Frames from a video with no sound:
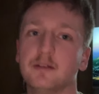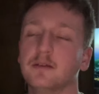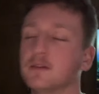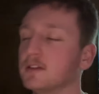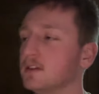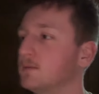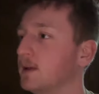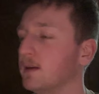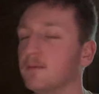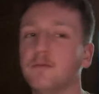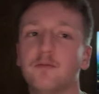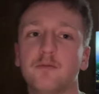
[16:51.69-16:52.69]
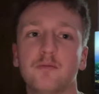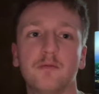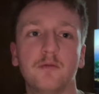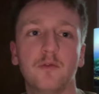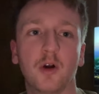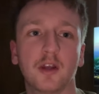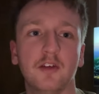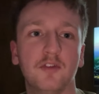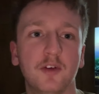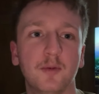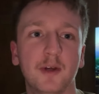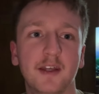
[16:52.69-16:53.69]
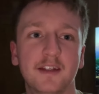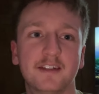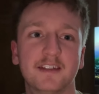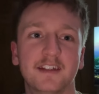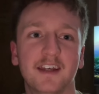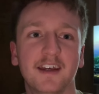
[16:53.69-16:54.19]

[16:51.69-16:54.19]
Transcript: Because it's been a rocky few weeks.